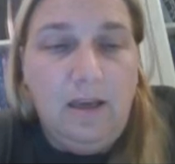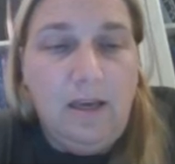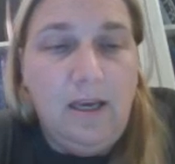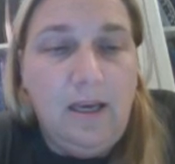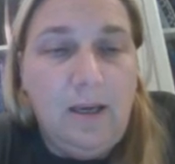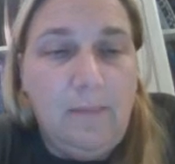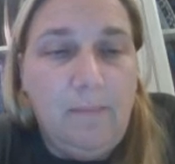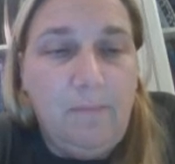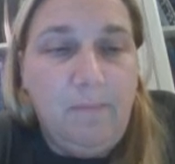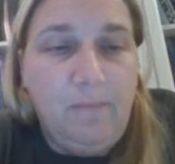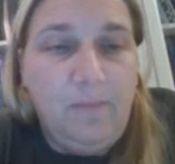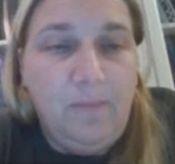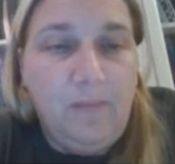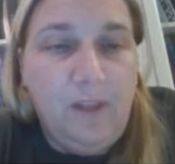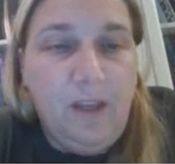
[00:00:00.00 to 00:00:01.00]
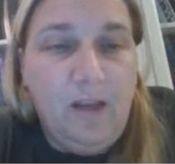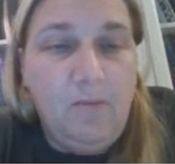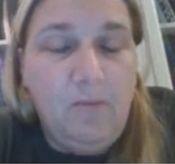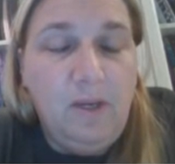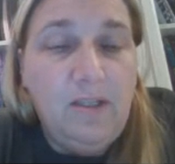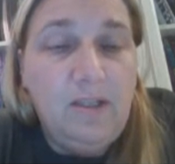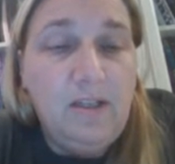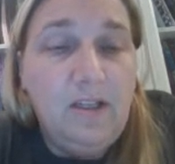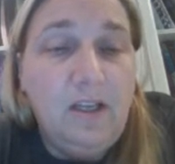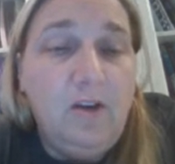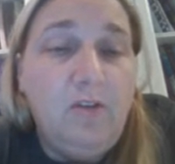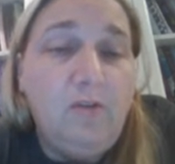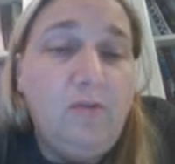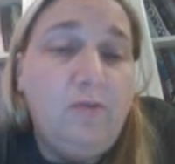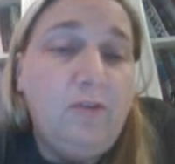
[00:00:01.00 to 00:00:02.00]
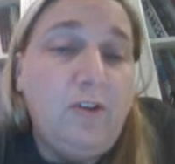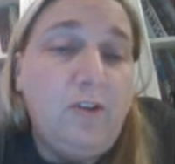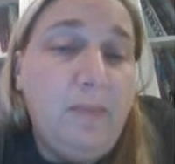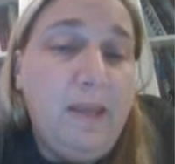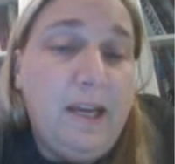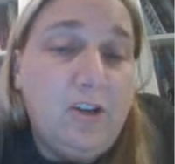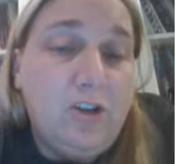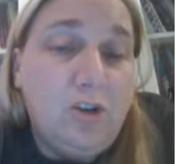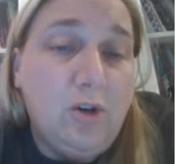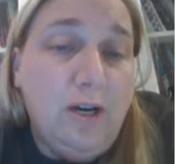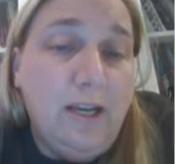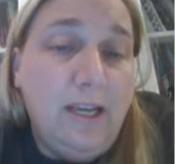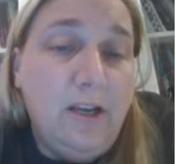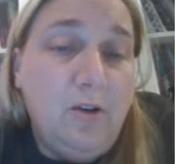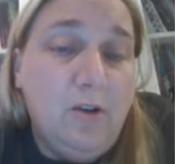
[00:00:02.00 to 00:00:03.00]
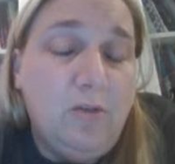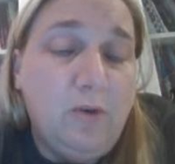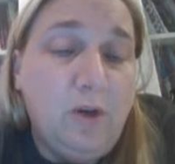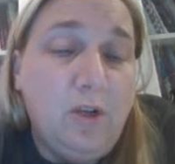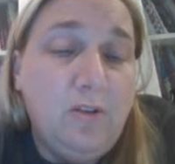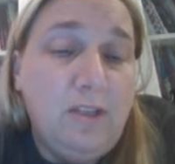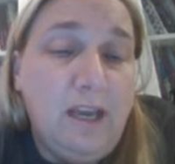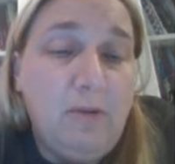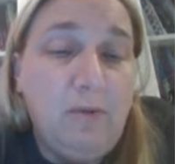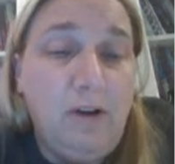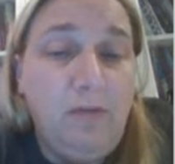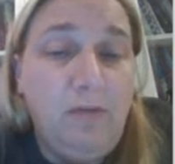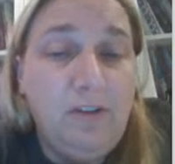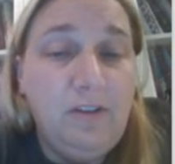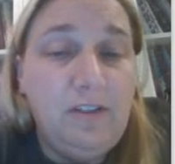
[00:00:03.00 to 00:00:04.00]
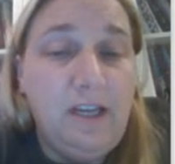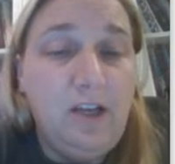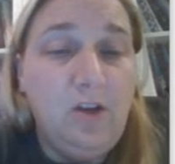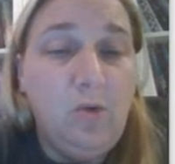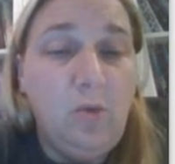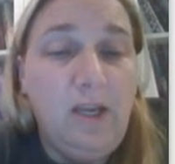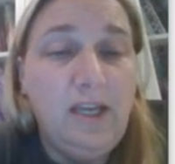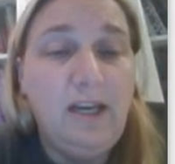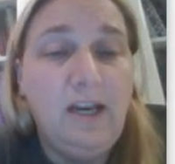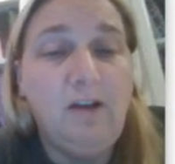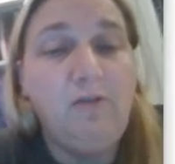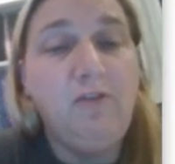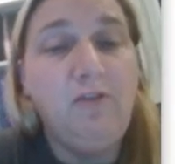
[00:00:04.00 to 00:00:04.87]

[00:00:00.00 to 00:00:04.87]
And basically, from that triangle, if we're going to use that reference angle, we can now